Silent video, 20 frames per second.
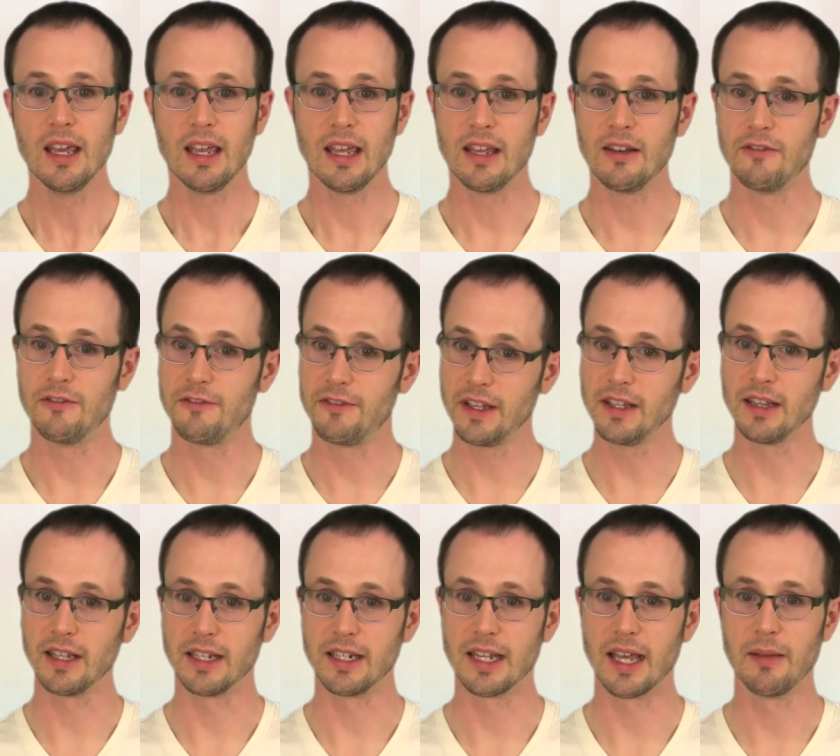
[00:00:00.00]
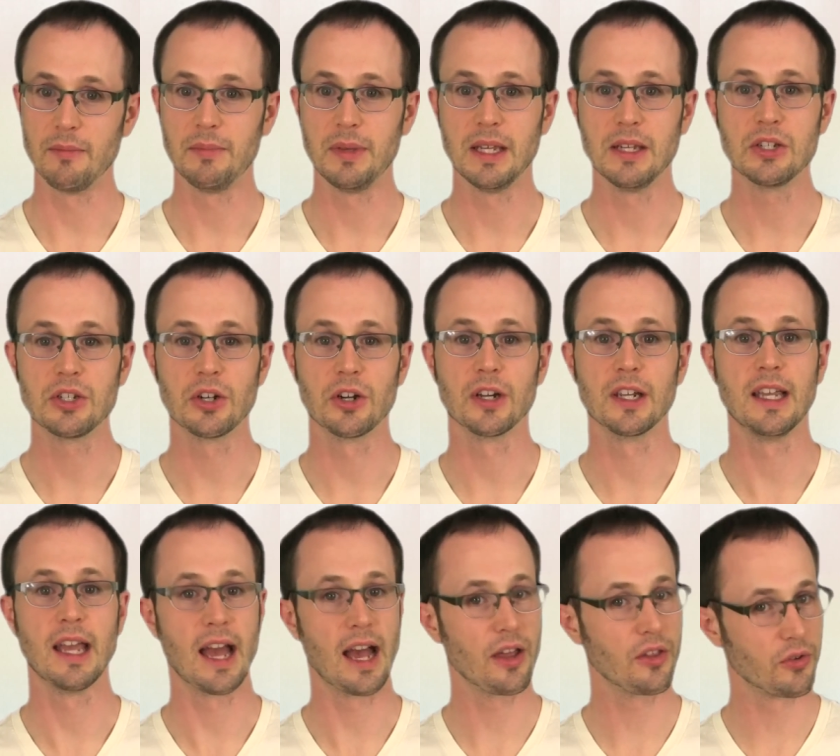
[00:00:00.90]
In Finland, MPs are
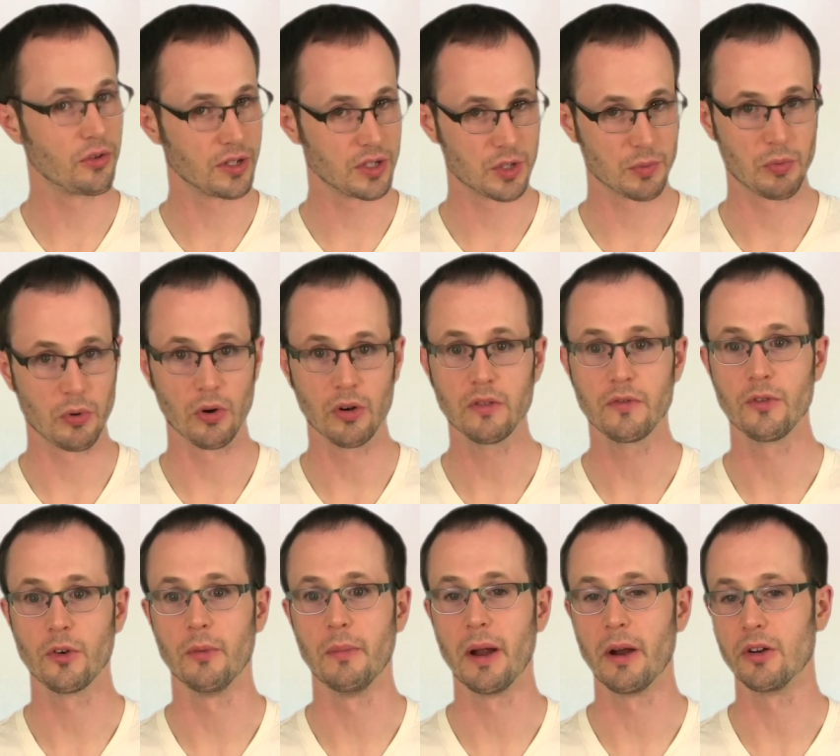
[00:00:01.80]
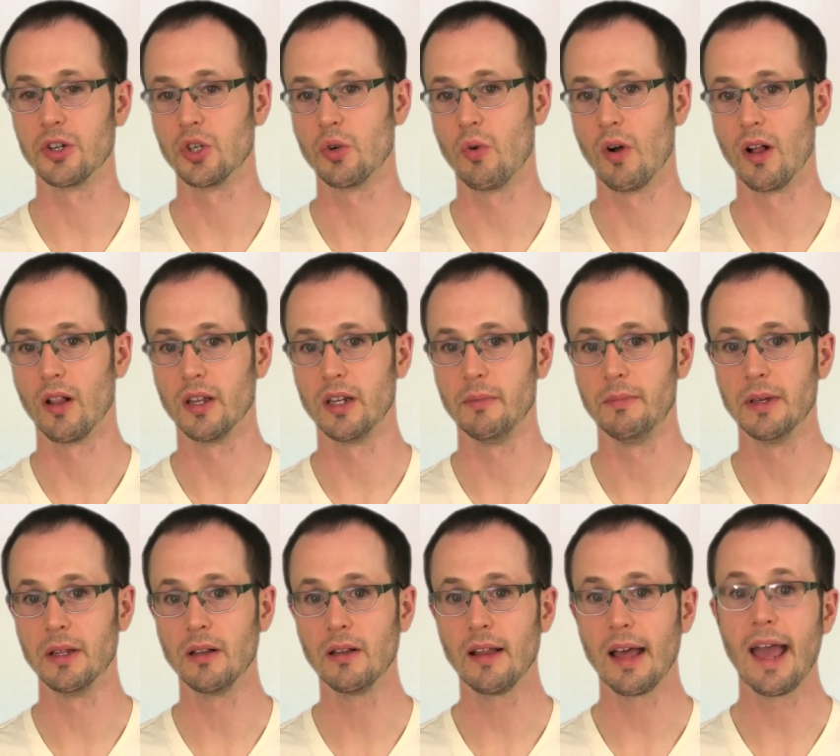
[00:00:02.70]
gathering support for a marriage equality
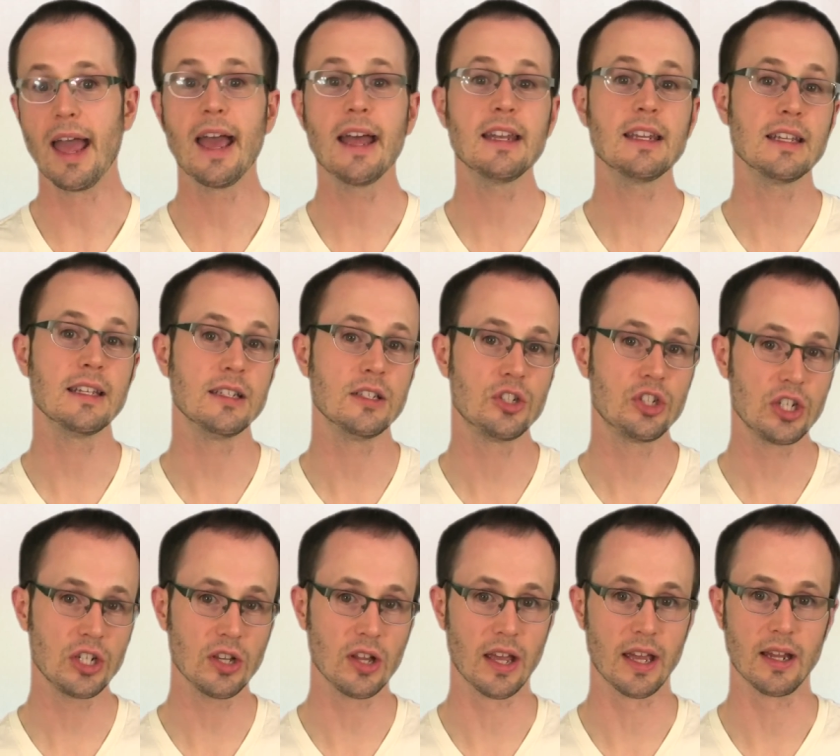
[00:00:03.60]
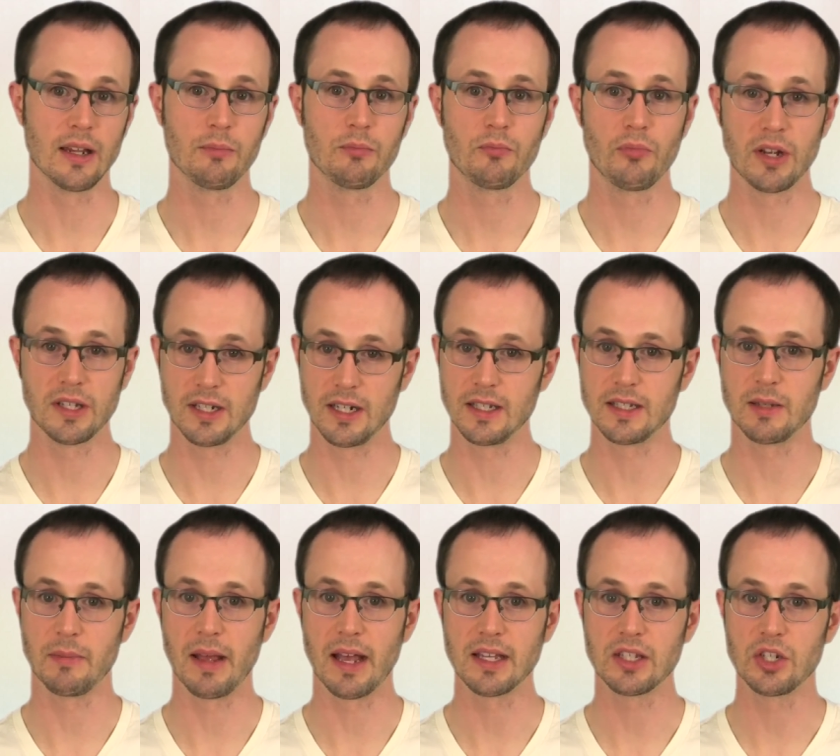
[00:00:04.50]
bill. And in Chile, President
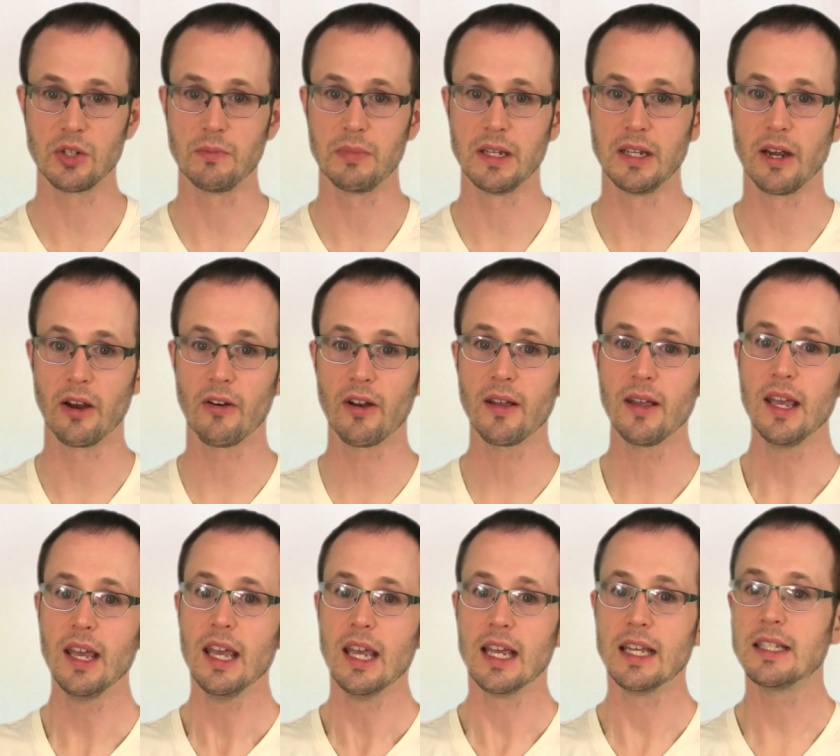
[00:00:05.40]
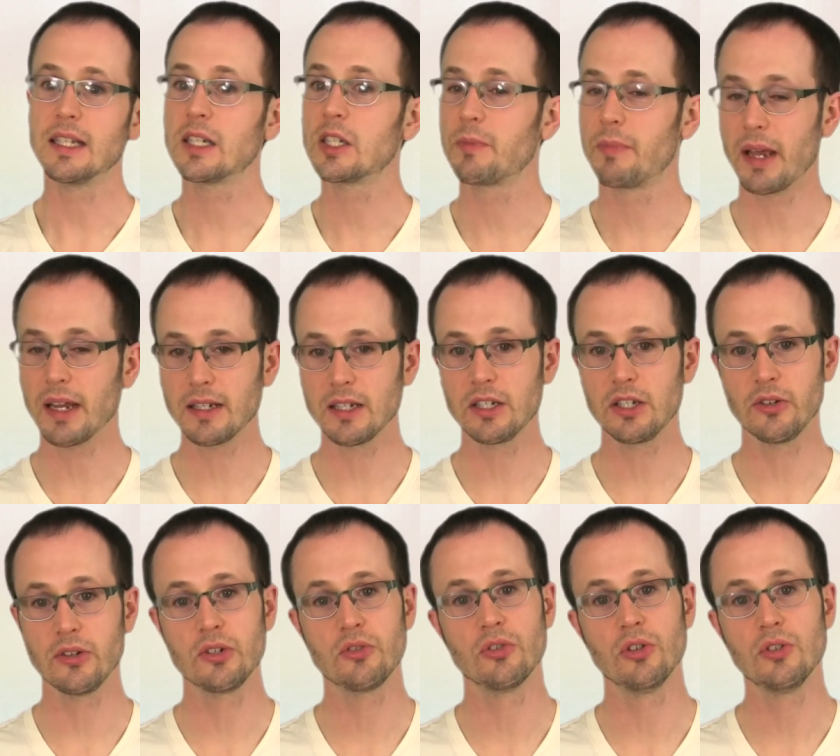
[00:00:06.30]
Sebastian Piñera is expected
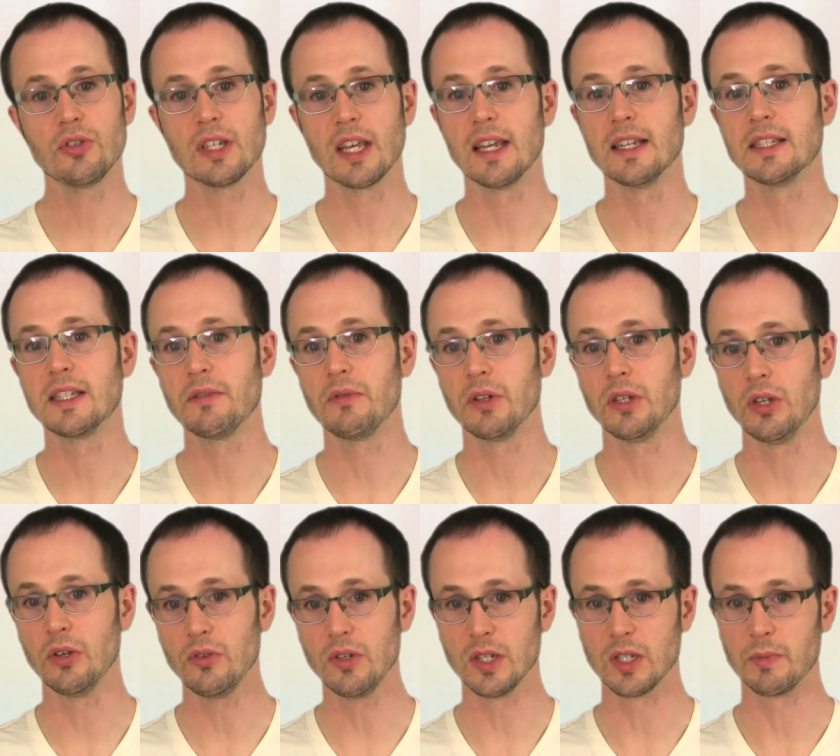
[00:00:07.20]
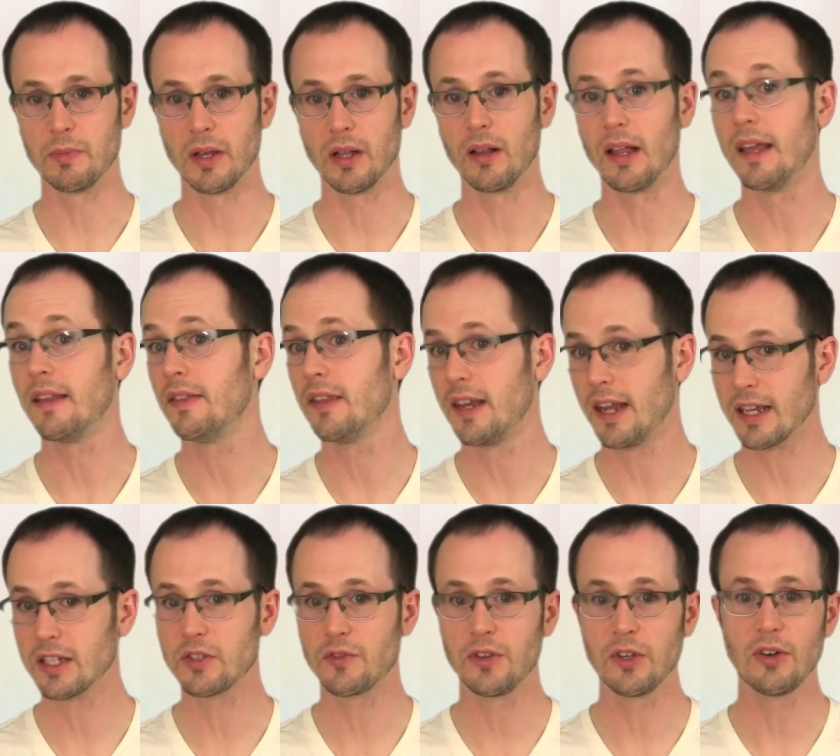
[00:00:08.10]
to introduce a civil unions bill in the
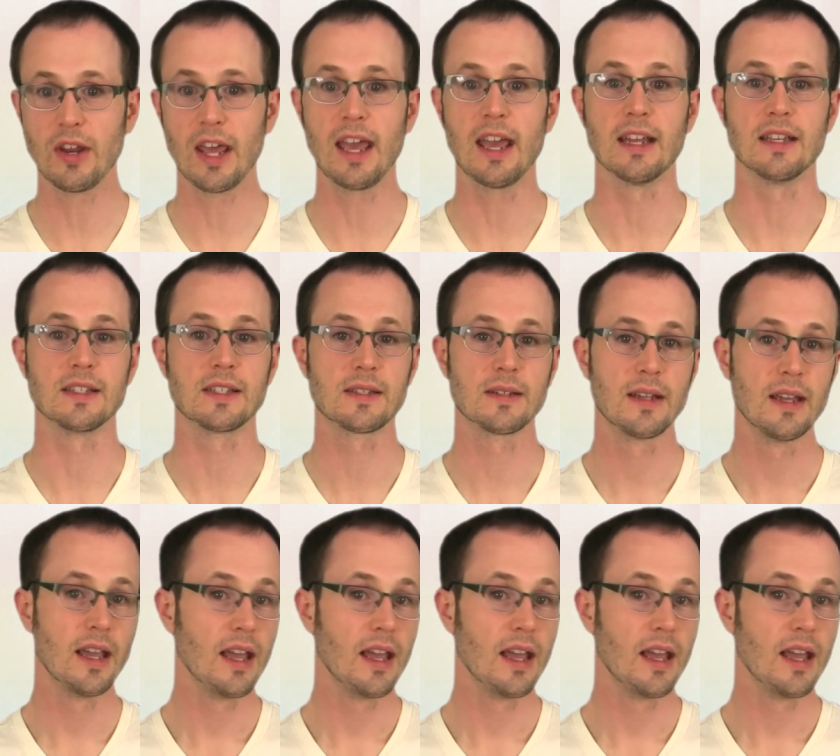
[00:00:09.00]
next few days.